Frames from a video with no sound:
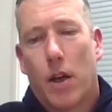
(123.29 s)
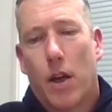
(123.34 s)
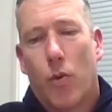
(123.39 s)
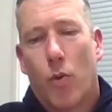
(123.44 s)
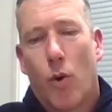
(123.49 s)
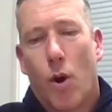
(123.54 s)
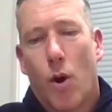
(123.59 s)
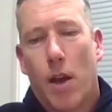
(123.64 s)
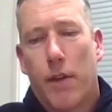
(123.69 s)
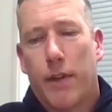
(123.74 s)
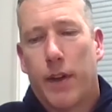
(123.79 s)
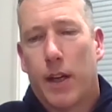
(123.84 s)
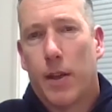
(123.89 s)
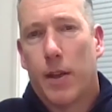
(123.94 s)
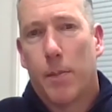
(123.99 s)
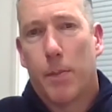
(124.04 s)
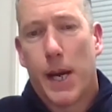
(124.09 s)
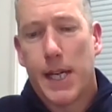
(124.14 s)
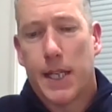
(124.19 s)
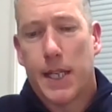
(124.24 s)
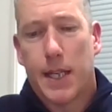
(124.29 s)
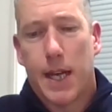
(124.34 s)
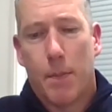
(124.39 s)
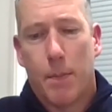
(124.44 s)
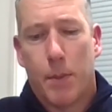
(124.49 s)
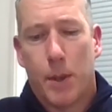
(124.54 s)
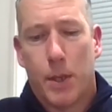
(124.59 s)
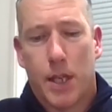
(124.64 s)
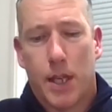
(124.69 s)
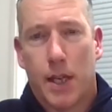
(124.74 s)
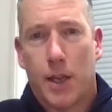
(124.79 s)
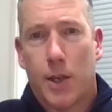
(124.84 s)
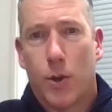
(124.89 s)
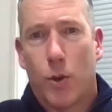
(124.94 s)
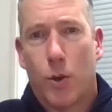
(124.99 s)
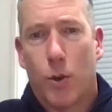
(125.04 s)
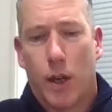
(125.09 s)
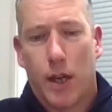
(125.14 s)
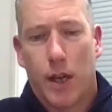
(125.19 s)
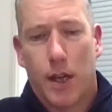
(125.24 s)
arriving at the base camp, as they
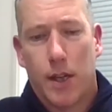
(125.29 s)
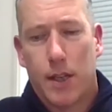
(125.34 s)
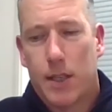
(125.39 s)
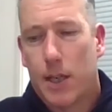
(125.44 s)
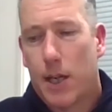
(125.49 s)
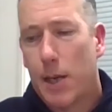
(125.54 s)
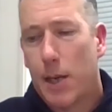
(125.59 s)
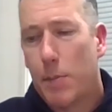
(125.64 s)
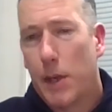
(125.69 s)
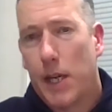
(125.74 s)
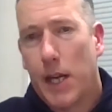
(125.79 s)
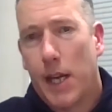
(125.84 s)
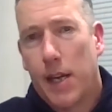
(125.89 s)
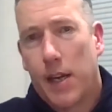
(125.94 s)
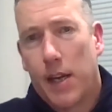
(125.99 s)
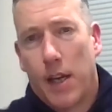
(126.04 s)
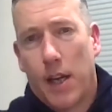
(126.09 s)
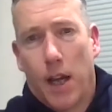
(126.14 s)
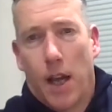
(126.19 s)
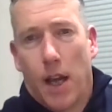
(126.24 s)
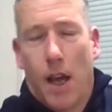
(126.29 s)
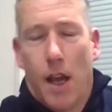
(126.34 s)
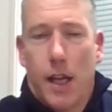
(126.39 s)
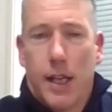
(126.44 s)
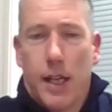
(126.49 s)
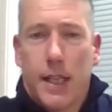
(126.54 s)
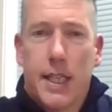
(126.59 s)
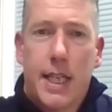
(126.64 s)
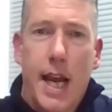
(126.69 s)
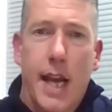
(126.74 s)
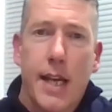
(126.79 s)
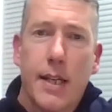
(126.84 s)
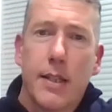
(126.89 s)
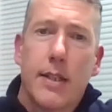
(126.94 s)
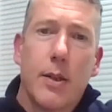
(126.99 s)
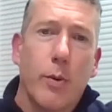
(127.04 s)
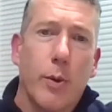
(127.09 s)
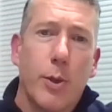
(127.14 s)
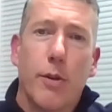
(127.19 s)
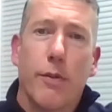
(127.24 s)
call it, sleeping in a tent,
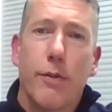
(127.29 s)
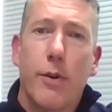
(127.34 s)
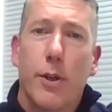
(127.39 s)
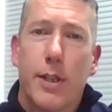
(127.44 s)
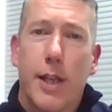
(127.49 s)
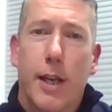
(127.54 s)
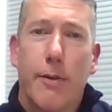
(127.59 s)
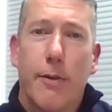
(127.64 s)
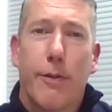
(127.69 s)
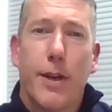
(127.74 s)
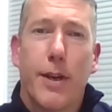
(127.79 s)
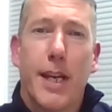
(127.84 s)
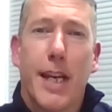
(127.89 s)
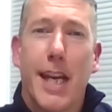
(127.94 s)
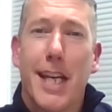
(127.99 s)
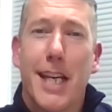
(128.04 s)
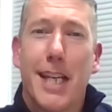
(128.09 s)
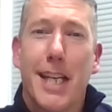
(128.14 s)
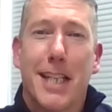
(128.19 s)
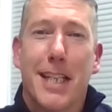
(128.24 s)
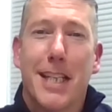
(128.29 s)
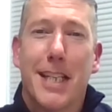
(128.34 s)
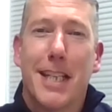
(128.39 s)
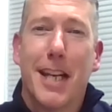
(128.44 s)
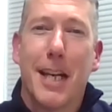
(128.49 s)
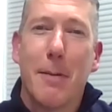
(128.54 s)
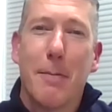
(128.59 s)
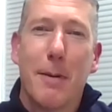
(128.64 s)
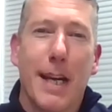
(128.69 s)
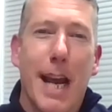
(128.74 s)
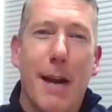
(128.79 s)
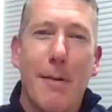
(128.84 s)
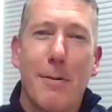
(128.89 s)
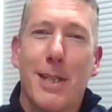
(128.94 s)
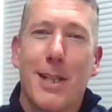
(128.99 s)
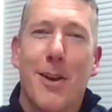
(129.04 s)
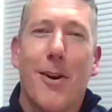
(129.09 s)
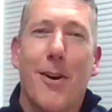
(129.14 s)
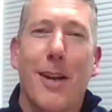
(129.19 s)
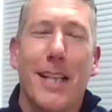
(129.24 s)
which I've not done for years, sleeping
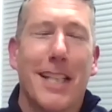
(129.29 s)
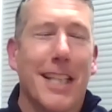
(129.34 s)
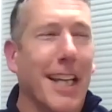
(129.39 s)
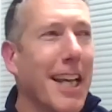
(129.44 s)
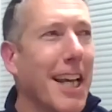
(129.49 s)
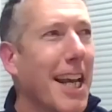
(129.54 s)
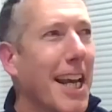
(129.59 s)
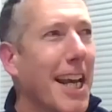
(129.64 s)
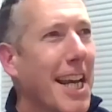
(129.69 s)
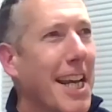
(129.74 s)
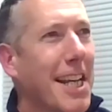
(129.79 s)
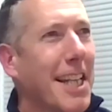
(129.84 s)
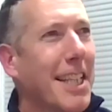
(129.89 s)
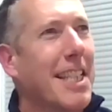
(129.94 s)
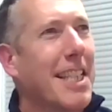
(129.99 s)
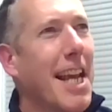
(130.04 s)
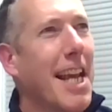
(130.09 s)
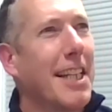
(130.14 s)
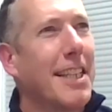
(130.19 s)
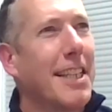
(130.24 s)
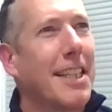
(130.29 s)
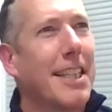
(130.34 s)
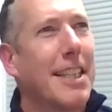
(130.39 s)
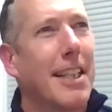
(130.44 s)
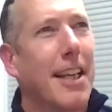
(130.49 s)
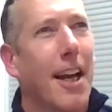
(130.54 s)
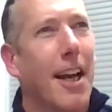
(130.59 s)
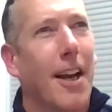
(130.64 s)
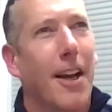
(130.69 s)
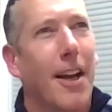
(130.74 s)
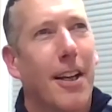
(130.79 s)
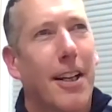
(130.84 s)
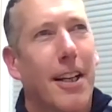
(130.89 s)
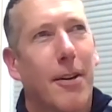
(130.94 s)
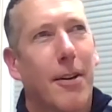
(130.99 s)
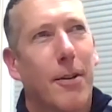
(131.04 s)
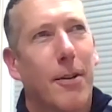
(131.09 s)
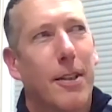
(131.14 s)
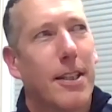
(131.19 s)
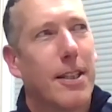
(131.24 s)
outside in a tent,
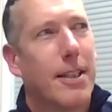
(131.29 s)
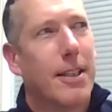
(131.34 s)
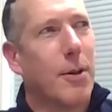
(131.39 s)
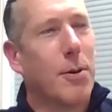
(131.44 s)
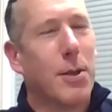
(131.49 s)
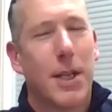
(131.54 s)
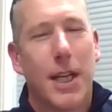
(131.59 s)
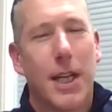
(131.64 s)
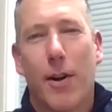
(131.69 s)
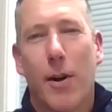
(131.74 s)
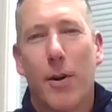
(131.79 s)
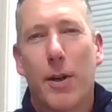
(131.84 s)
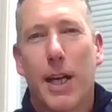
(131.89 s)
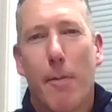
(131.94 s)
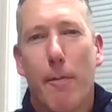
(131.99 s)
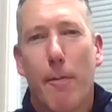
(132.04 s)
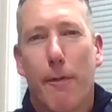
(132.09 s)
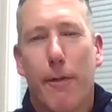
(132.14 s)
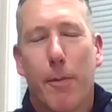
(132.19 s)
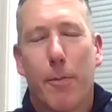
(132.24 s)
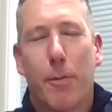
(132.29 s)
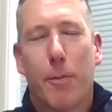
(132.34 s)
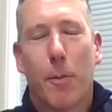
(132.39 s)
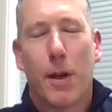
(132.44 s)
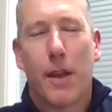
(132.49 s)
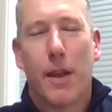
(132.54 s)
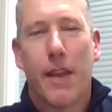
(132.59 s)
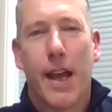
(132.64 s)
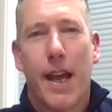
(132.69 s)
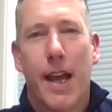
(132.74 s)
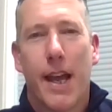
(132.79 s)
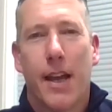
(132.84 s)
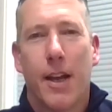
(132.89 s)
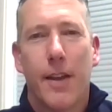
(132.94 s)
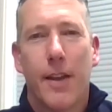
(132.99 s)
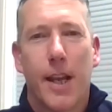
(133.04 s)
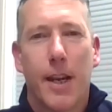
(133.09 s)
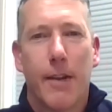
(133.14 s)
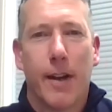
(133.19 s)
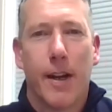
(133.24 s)
so zero comfort probably there at
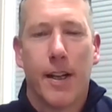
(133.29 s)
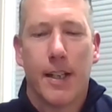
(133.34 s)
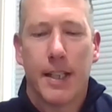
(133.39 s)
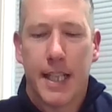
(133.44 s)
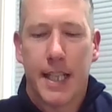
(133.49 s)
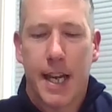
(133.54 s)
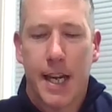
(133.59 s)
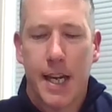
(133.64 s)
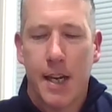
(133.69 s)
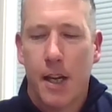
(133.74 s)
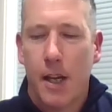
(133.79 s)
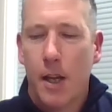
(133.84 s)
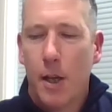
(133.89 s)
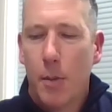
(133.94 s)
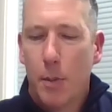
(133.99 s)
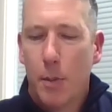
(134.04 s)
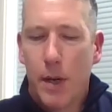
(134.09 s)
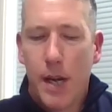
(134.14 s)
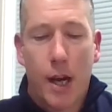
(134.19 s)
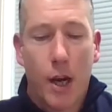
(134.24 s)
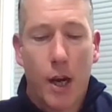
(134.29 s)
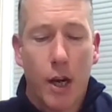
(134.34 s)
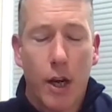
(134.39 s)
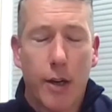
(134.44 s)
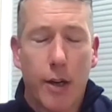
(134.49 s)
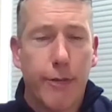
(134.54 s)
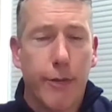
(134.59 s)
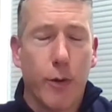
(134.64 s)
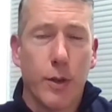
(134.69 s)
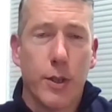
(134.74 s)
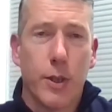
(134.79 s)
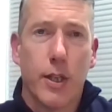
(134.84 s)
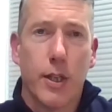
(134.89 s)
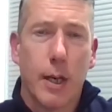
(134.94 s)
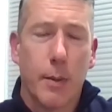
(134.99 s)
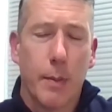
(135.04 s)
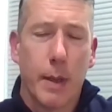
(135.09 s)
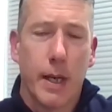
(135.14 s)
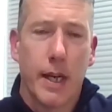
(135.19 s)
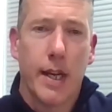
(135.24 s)
the end of a hard day. But no, looking forward to it. It's
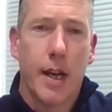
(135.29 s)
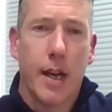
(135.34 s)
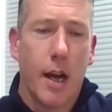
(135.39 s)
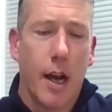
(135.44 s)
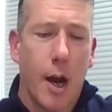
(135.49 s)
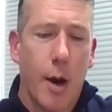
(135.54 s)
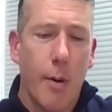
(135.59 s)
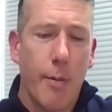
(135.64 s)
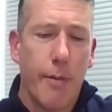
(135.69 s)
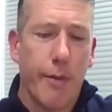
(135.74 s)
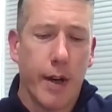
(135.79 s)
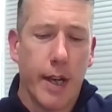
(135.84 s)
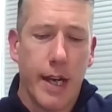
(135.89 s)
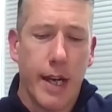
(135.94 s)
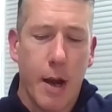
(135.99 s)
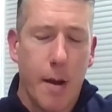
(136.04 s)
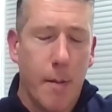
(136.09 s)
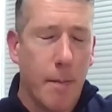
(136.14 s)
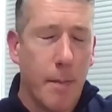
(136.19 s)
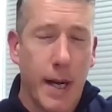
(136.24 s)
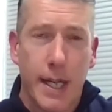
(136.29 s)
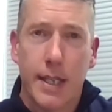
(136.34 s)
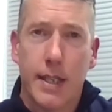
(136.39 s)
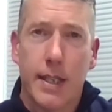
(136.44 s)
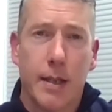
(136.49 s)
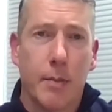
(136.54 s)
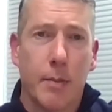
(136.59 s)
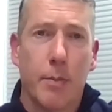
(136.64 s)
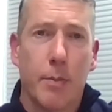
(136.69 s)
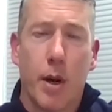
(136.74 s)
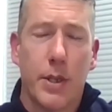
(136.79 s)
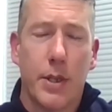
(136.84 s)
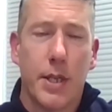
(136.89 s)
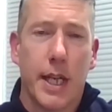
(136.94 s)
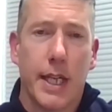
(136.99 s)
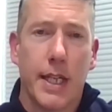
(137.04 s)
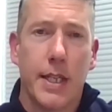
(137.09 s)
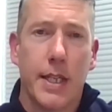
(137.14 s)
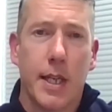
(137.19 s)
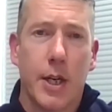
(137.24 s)
going to be hopefully amazing,
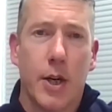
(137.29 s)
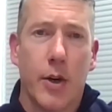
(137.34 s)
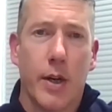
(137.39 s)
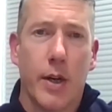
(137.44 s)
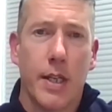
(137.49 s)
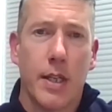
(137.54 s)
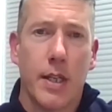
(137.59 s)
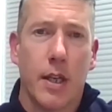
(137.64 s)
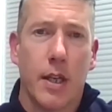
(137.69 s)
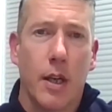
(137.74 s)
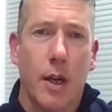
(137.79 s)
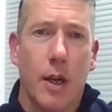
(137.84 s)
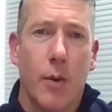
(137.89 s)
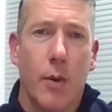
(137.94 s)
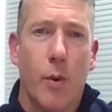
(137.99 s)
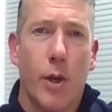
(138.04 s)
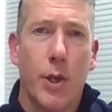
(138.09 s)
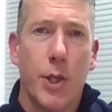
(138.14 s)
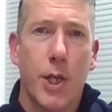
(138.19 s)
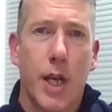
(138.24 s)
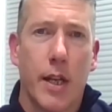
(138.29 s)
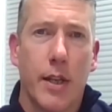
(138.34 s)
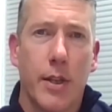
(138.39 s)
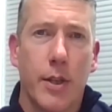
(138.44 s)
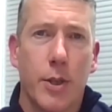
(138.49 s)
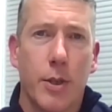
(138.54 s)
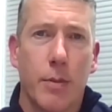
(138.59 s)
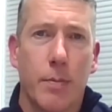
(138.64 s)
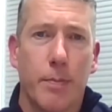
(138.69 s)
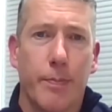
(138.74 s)
breathtaking sceneries, and what a challenge.